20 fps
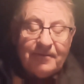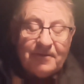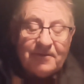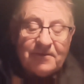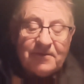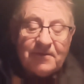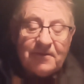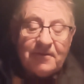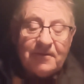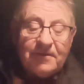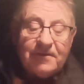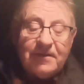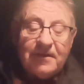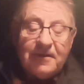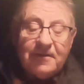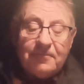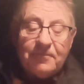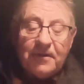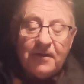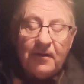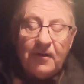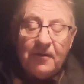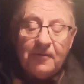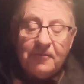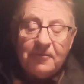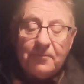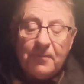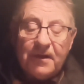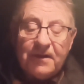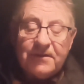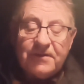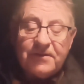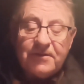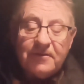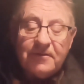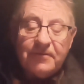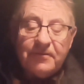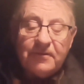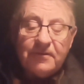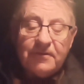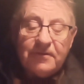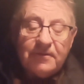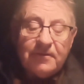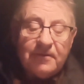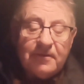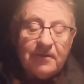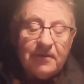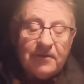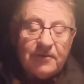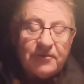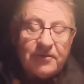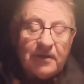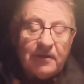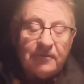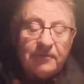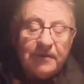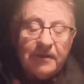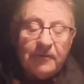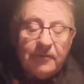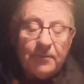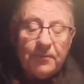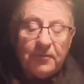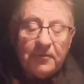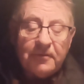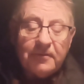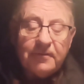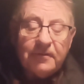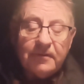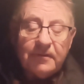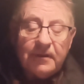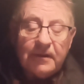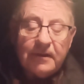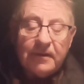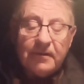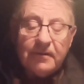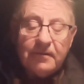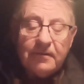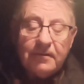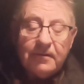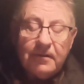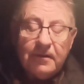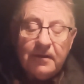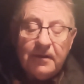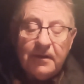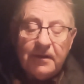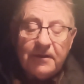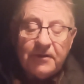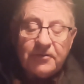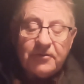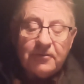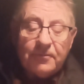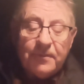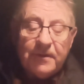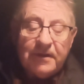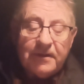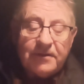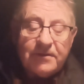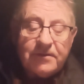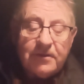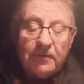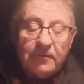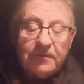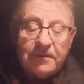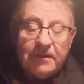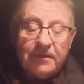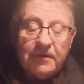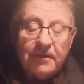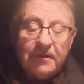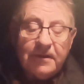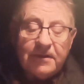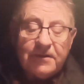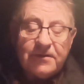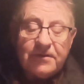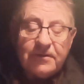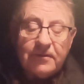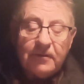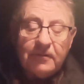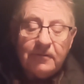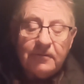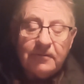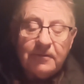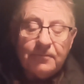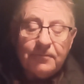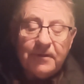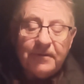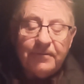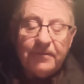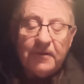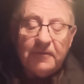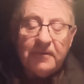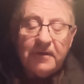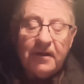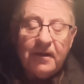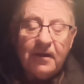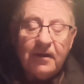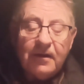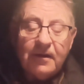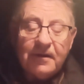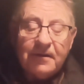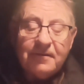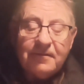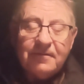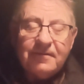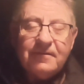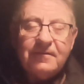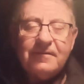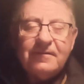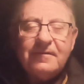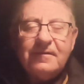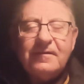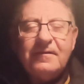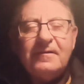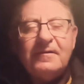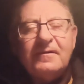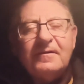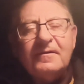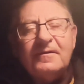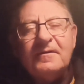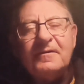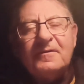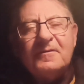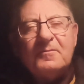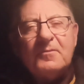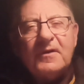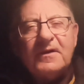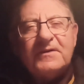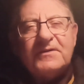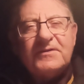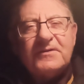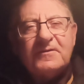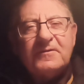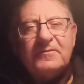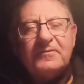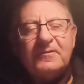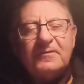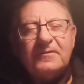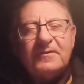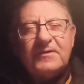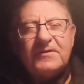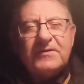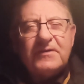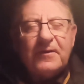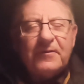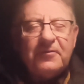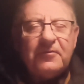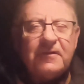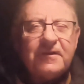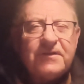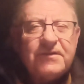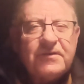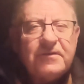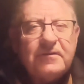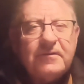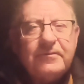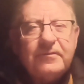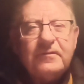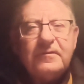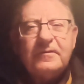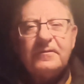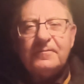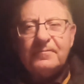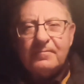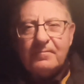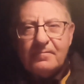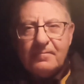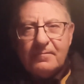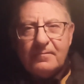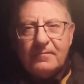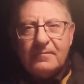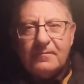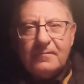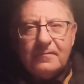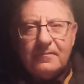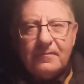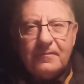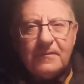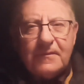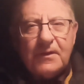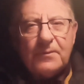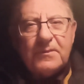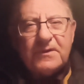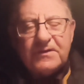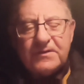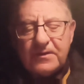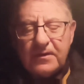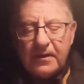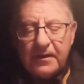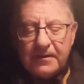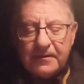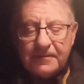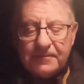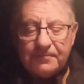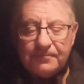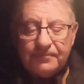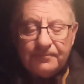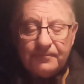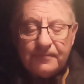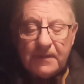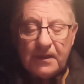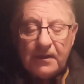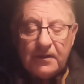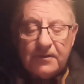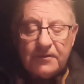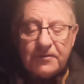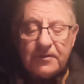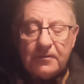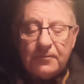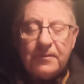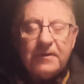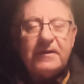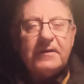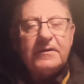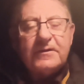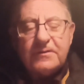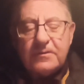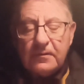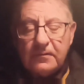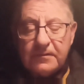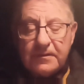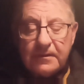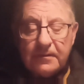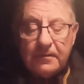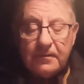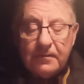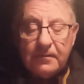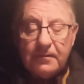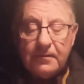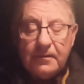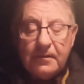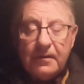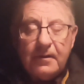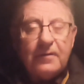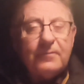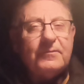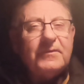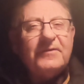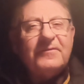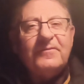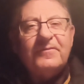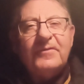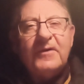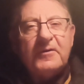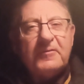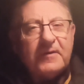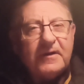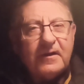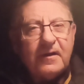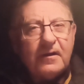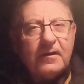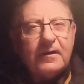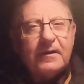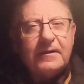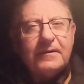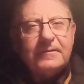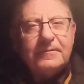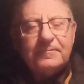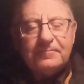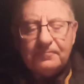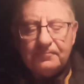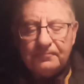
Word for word: Verse 13 Behold, my servant shall deal prudently. He shall be exalted and extolled and be very high. My servant, the suffering servant, the Messiah, shall be exalted and be very high.